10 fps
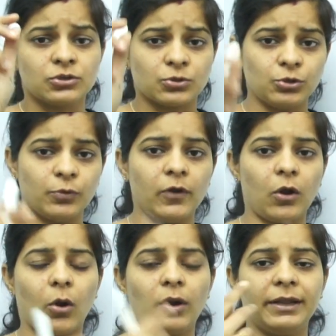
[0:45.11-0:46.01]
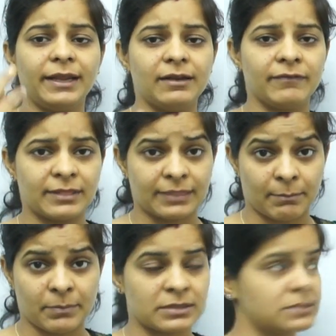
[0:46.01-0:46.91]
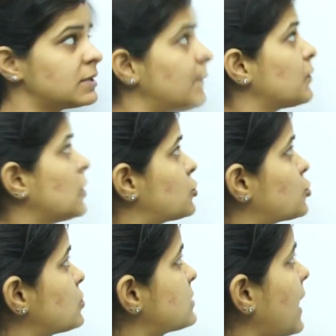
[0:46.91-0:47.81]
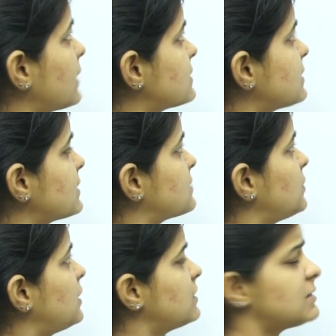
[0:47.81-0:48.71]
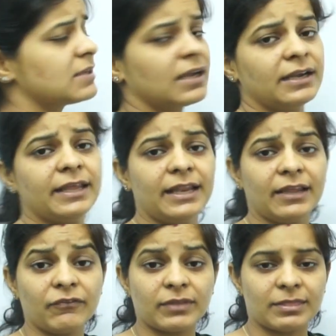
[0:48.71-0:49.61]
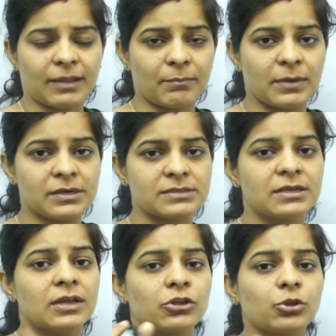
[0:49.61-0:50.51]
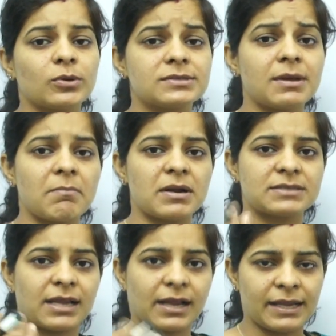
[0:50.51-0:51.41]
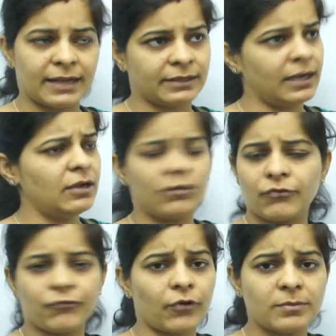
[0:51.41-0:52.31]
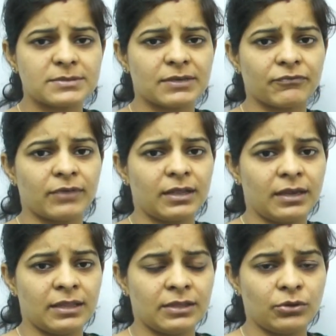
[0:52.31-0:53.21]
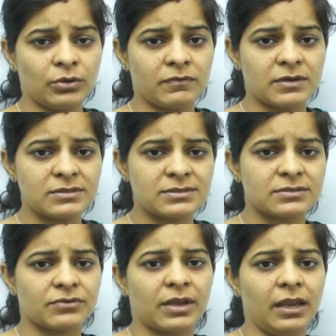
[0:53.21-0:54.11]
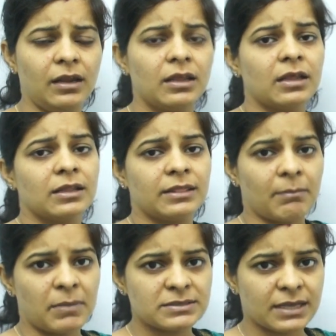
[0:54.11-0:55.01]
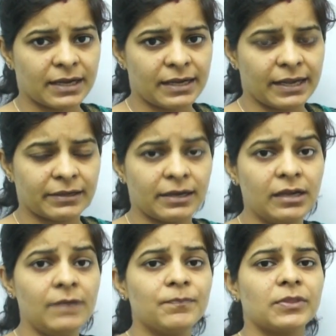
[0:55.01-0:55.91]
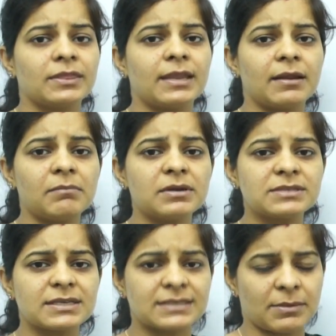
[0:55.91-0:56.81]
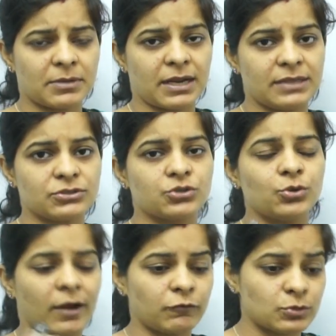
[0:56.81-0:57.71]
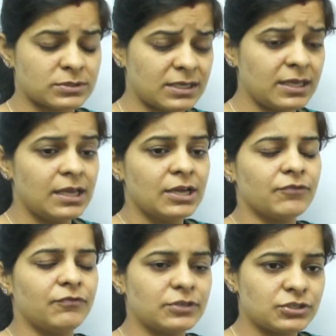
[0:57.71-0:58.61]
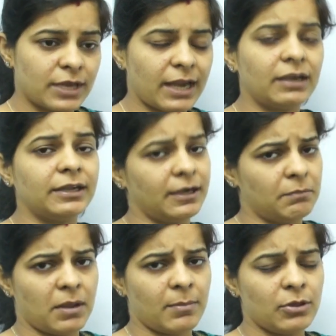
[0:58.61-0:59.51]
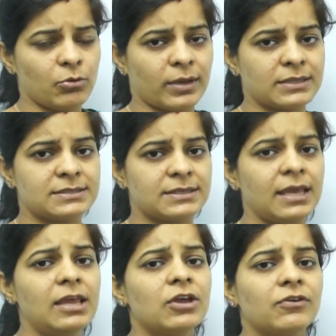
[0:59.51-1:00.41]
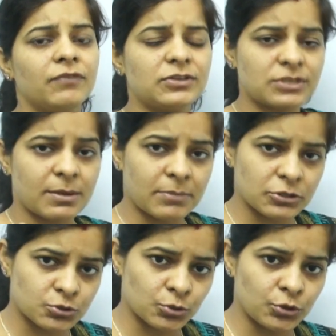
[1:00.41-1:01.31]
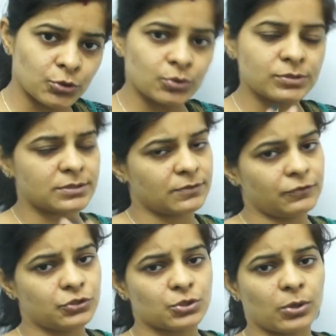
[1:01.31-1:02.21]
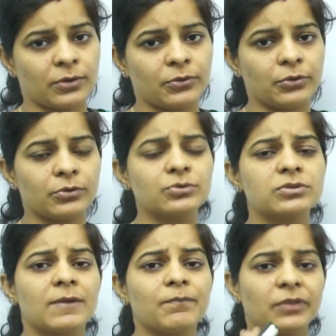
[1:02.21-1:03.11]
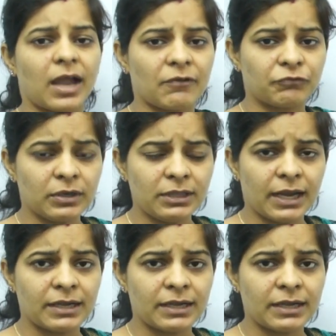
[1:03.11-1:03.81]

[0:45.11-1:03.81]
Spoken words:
So you will all deal with numbers. So statistics means dealing with numbers. Those numbers are collected from somewhere in the universe, right? Numbers are collected. The numbers are summarized. You have to see which edited, maybe you can say, which numbers to use, which not to use. After the